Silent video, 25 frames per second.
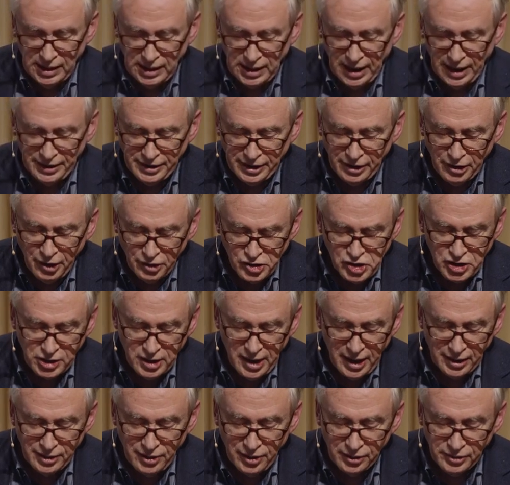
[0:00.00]
Ideological
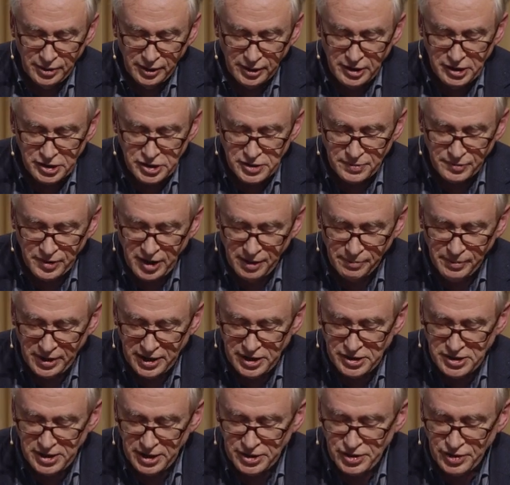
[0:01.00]
iconoclasm can be
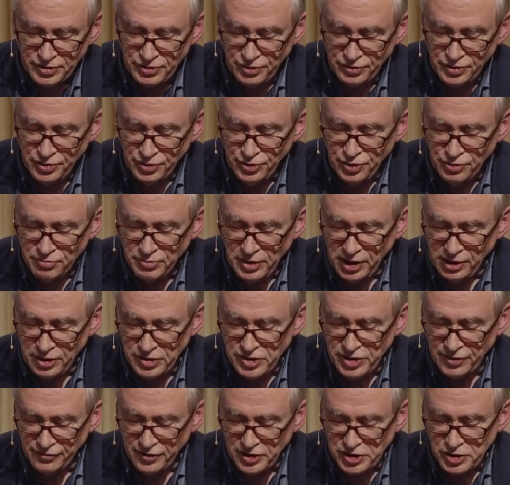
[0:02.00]
assessed through two
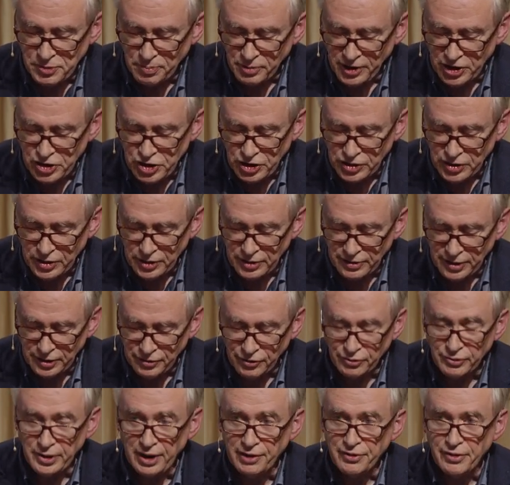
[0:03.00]
modes of expression that
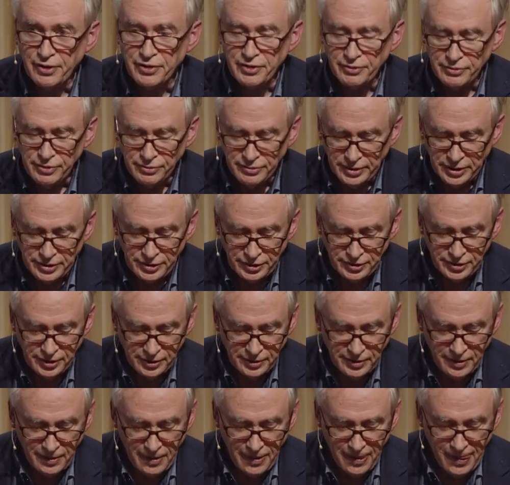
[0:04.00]
run through it.
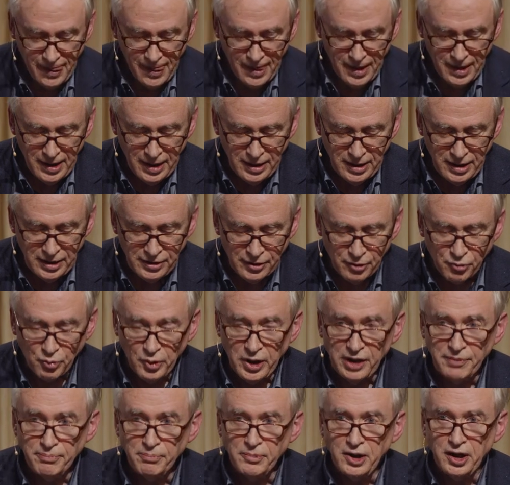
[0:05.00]
The
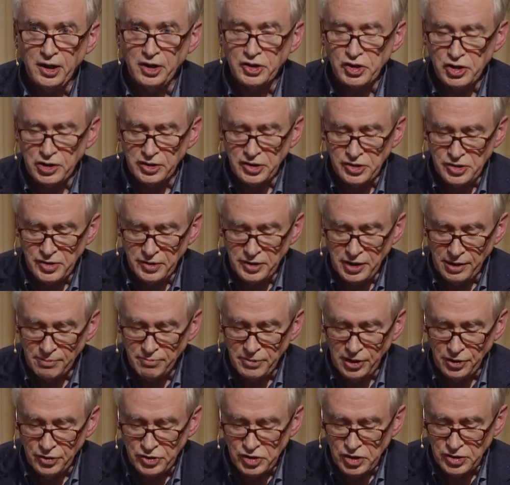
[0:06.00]
one marshals the
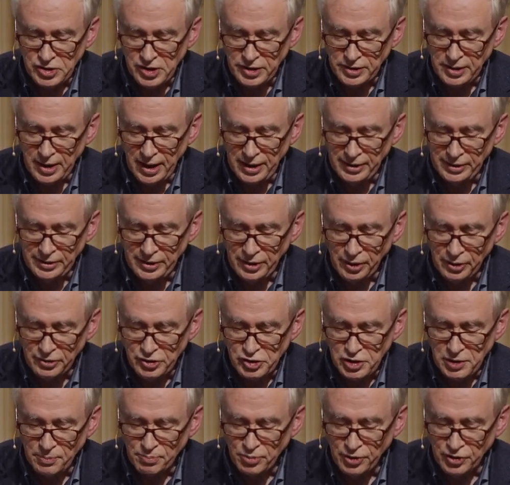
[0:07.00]
emotions that
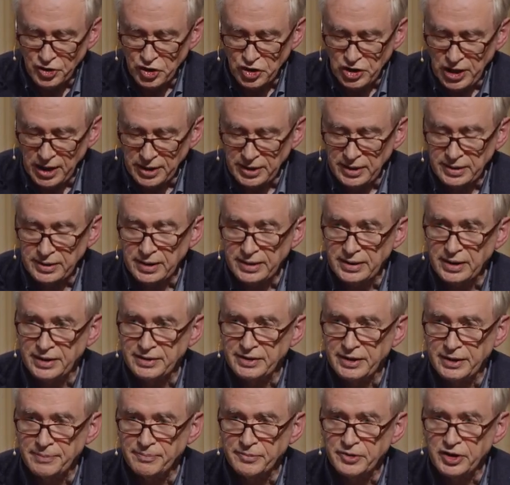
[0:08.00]
ideology project in
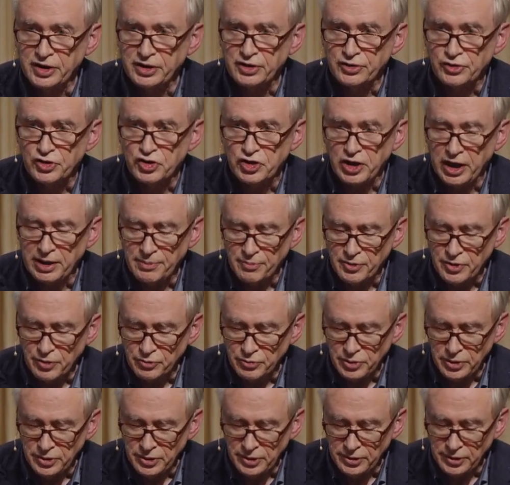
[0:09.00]
attempting to shape the
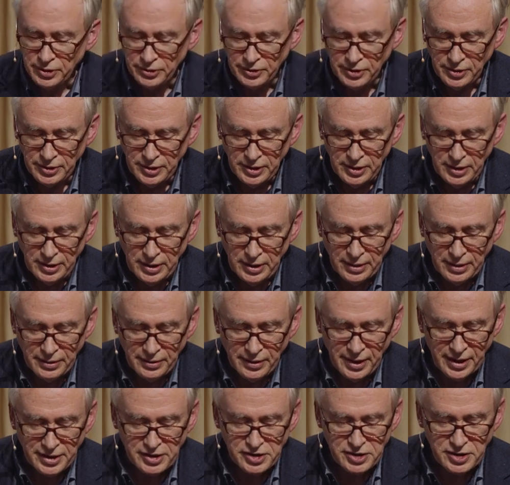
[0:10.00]
world.
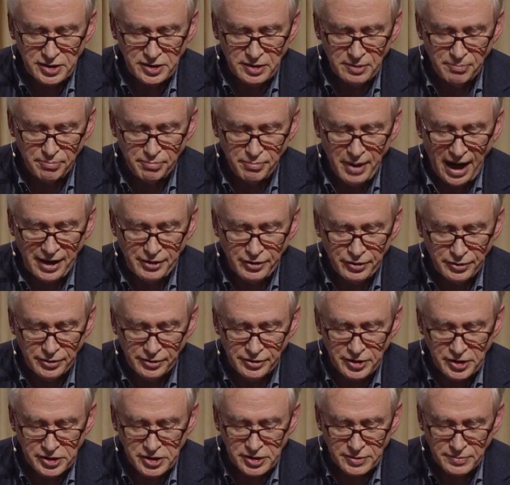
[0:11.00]
Thus,
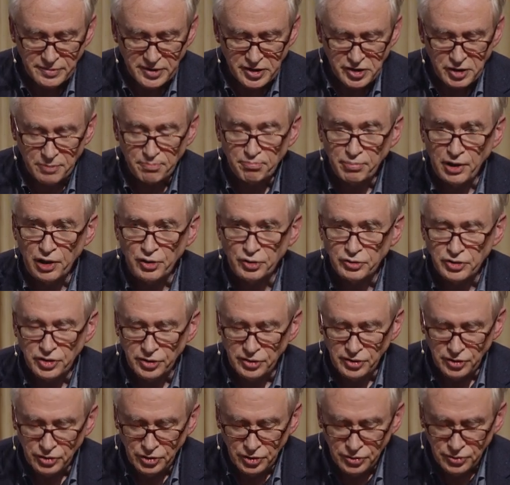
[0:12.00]
patriotism is a
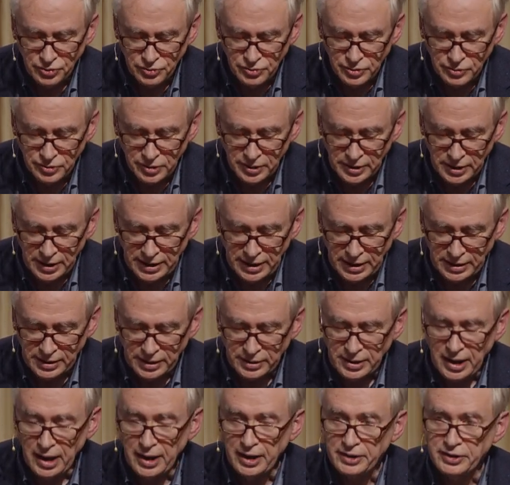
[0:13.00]
potent tool in
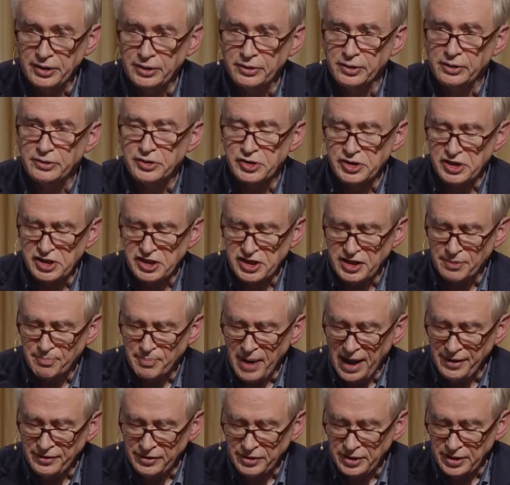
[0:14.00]
an ideology's
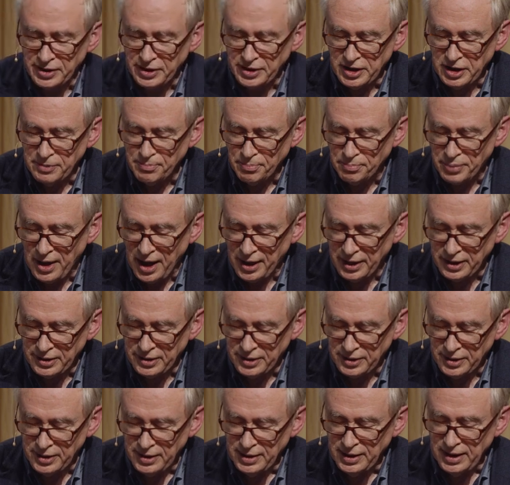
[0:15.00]
semantic
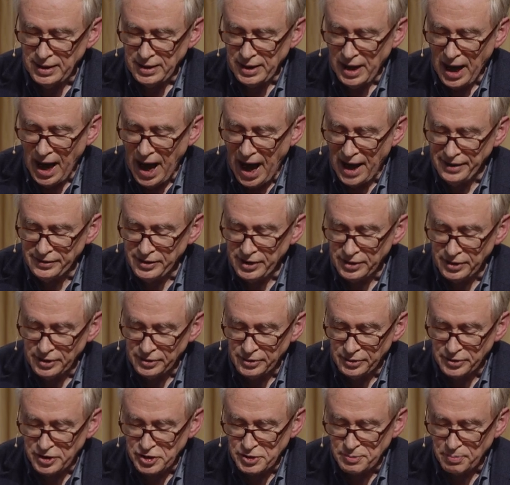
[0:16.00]
impact, adding
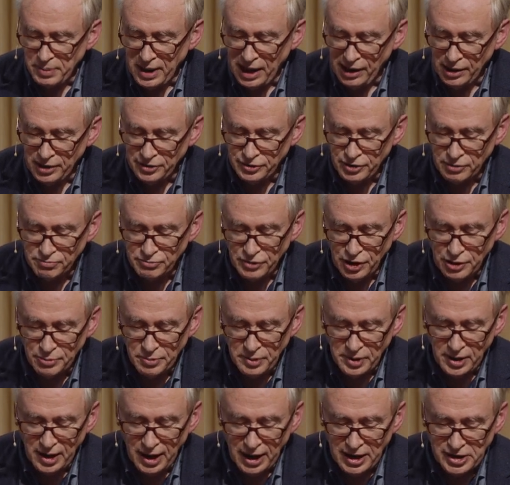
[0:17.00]
to its power to
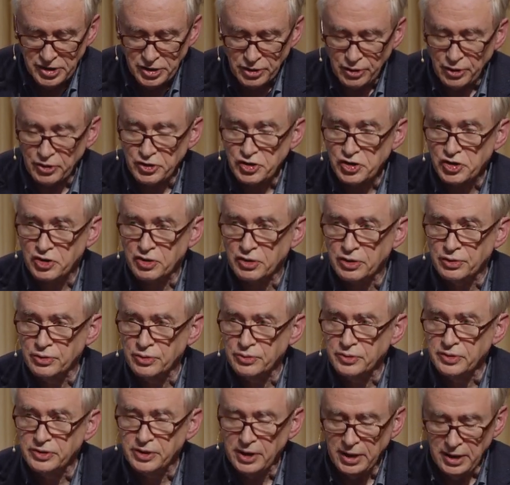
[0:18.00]
mobilize or
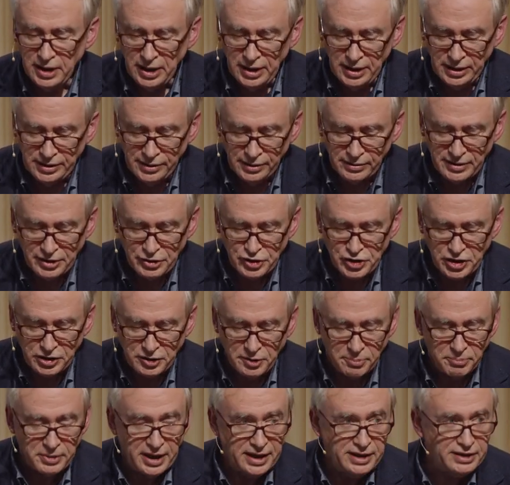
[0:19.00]
exclude, to
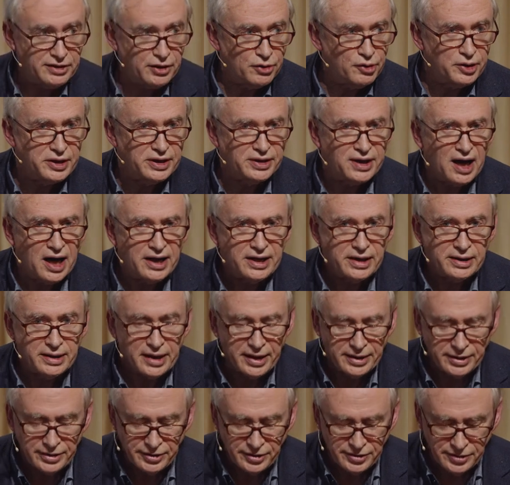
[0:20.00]
legitimate or
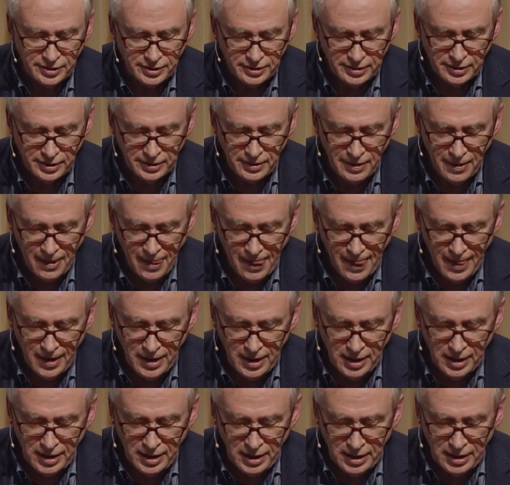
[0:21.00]
annihilate.
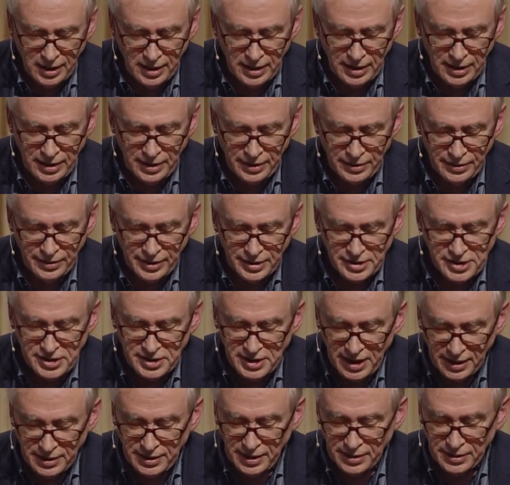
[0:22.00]
The
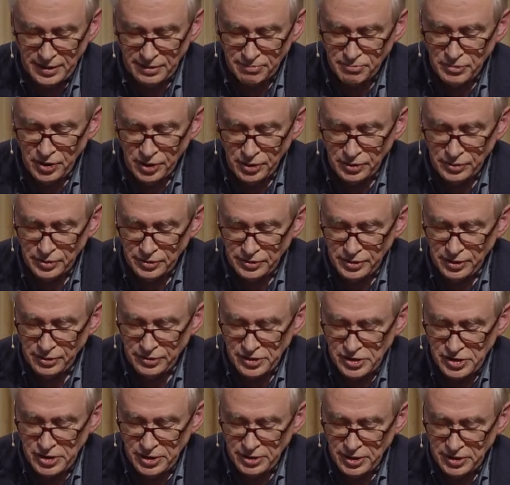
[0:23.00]
second mode
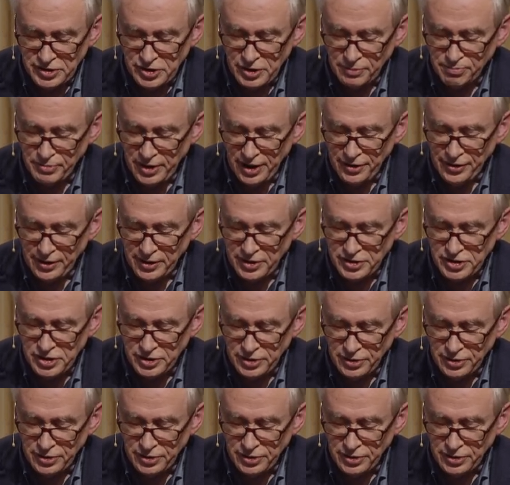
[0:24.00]
concerns the methods